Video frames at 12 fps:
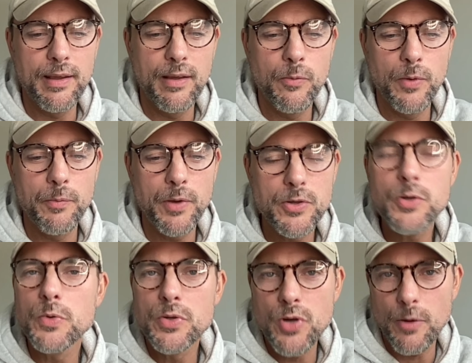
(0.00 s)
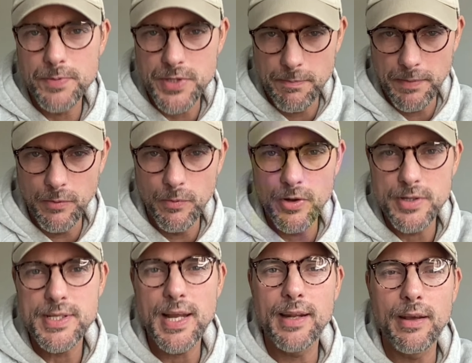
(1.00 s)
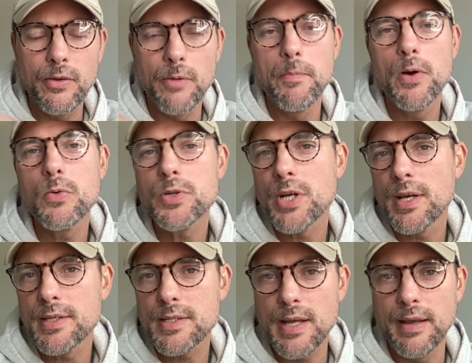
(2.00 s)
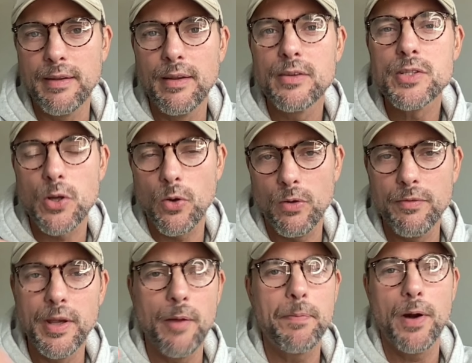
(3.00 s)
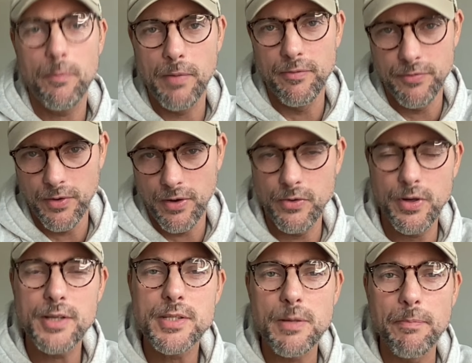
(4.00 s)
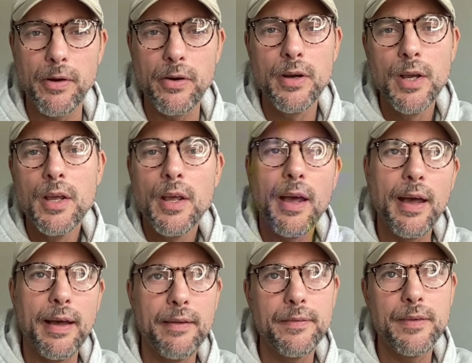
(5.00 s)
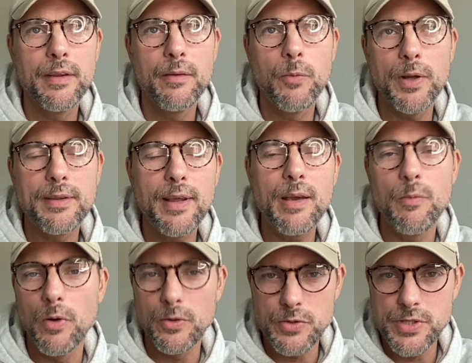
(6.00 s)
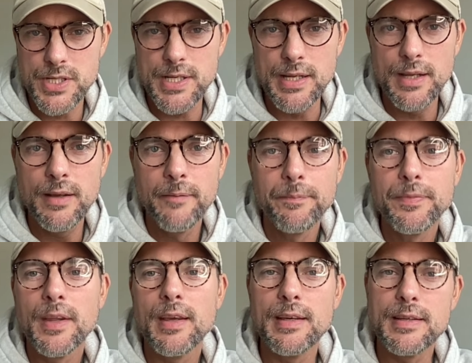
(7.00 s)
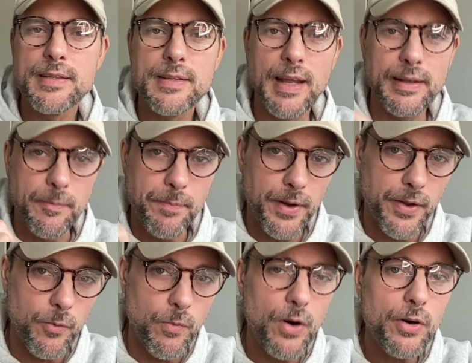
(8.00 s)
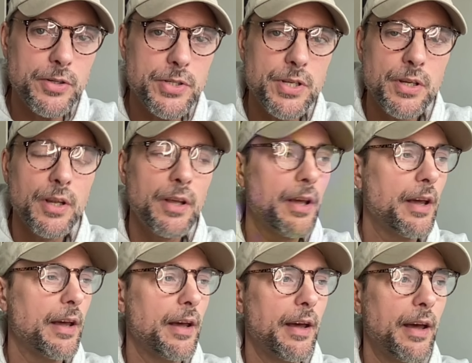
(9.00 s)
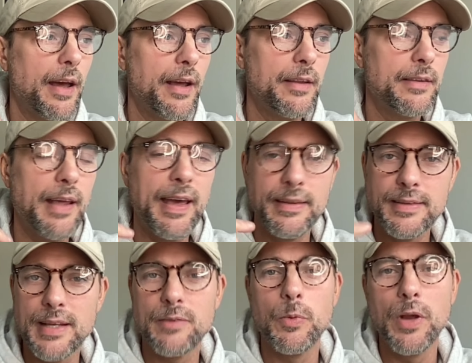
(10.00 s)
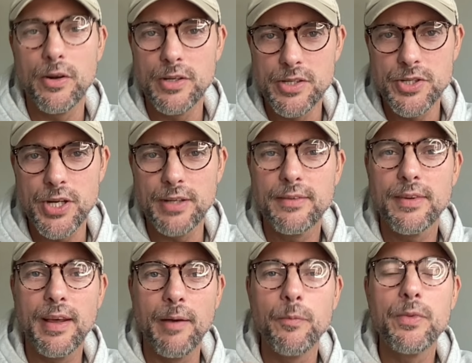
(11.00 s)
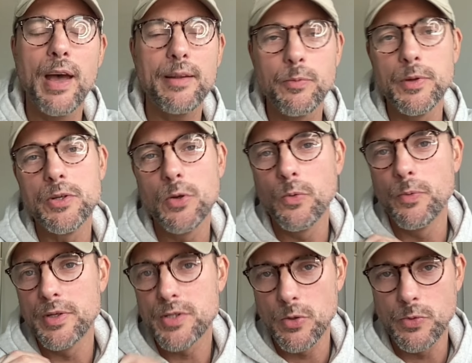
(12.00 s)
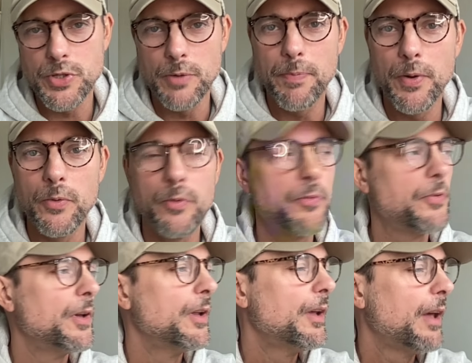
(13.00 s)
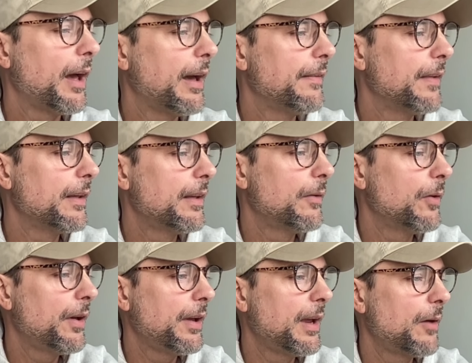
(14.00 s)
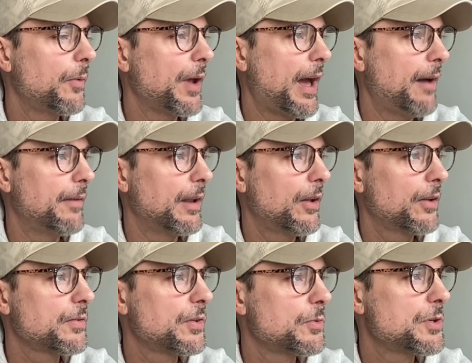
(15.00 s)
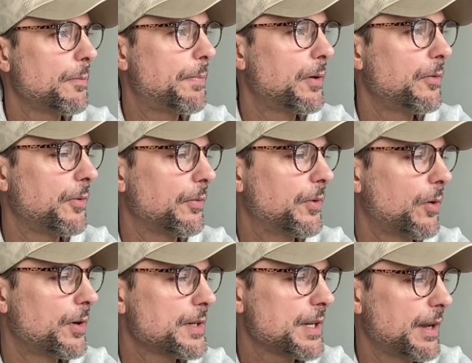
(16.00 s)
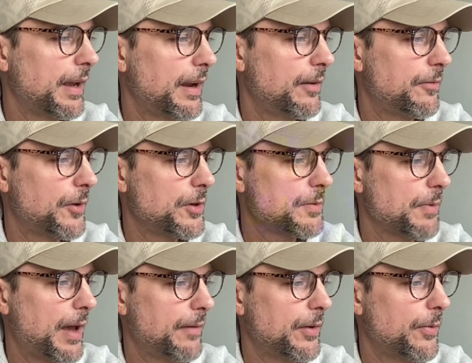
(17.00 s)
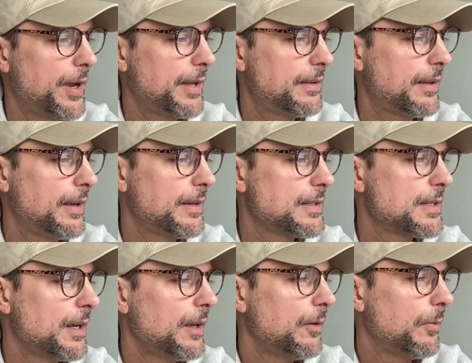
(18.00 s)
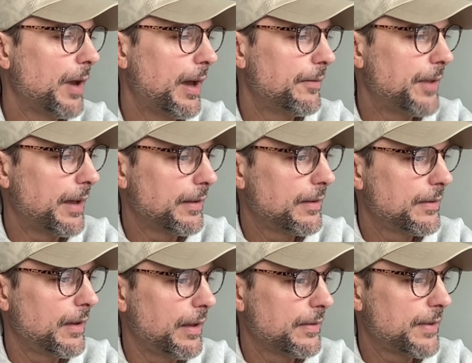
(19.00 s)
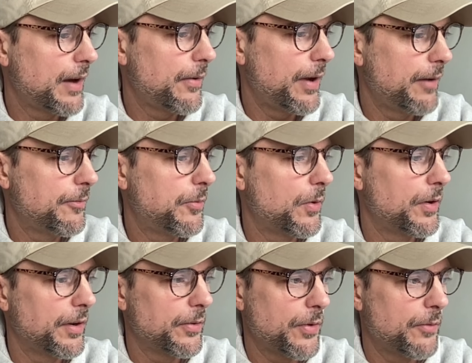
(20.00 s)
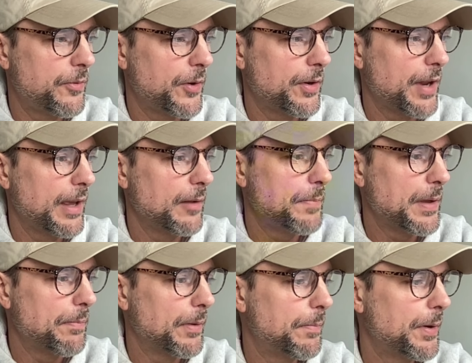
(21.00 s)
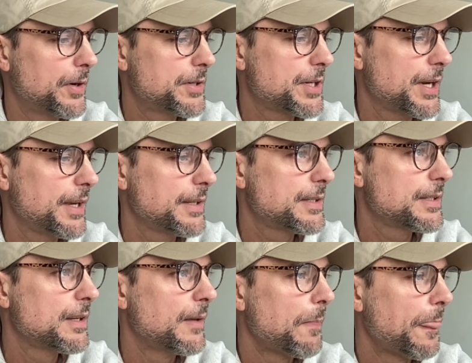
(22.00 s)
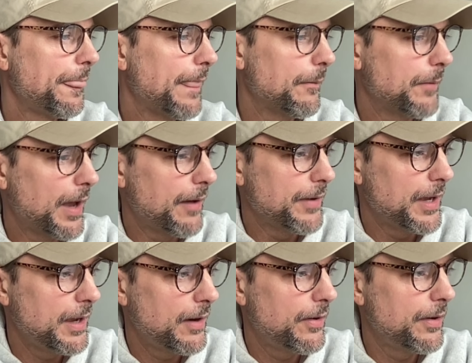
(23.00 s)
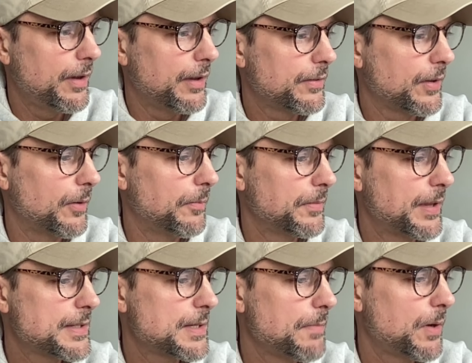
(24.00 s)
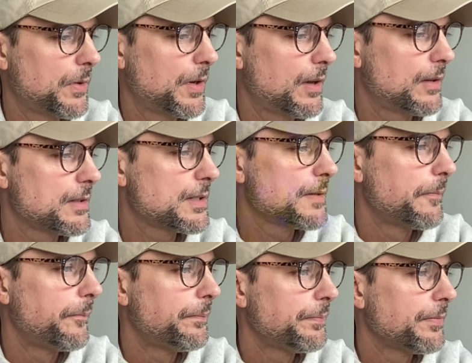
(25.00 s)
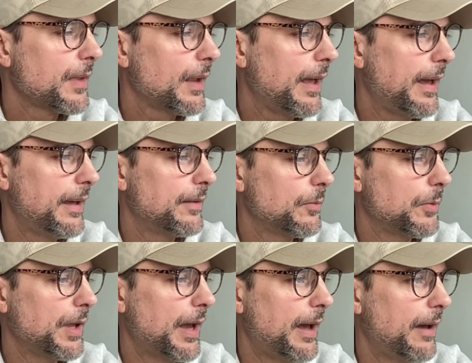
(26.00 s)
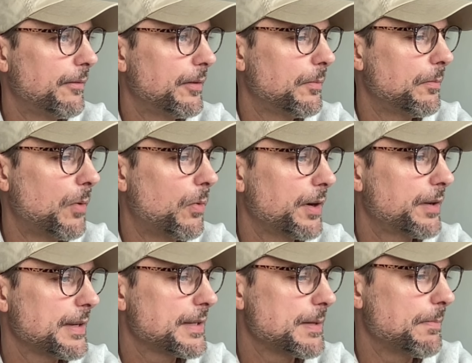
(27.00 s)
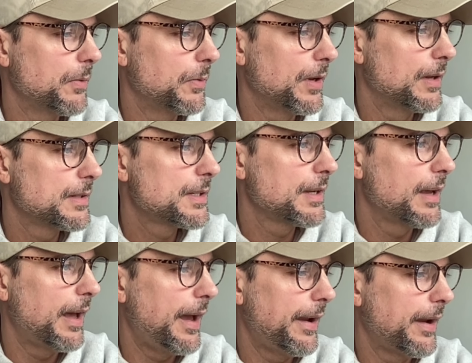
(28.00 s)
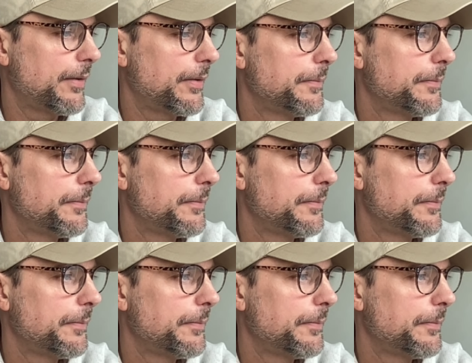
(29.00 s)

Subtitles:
when we're doing dropshipping, we are selling on emotions and solving a problem for our customer. And what they want to see is that the product works and that we are legit. And that we do with social proof. And here we have a lot of social proof, of course. Here first we have the ratings. We have that Sarah and 438 people purchased. Then we have here some testimonials. And we have more testimonials here.